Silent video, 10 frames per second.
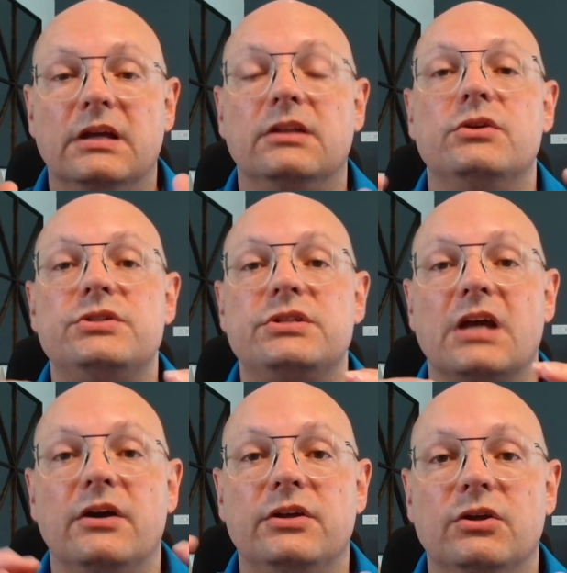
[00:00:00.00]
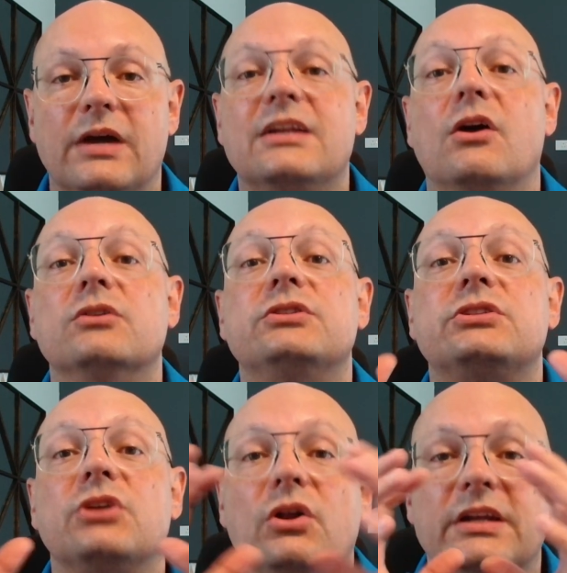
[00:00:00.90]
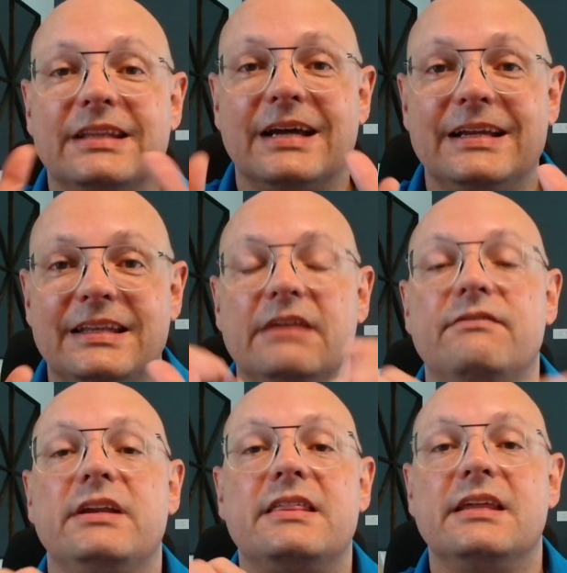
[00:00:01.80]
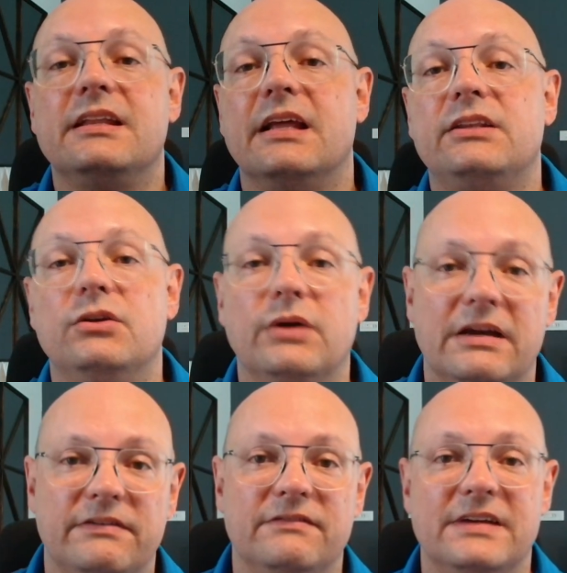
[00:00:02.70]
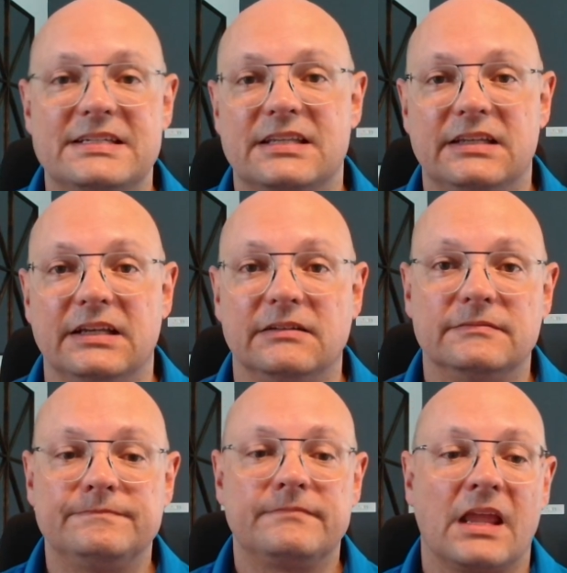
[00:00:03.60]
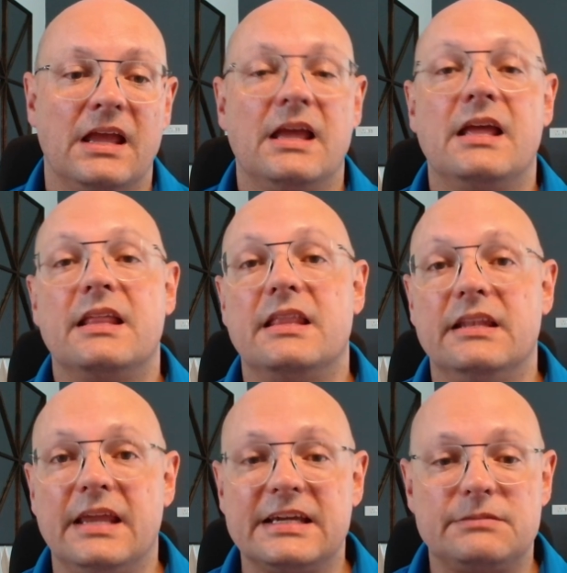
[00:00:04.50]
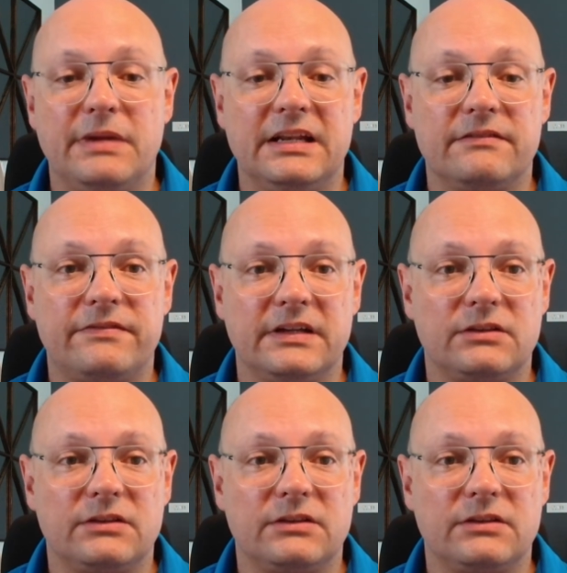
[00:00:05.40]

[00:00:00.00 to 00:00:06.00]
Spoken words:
to show you and consolidate everything that you have invested in. The next benefit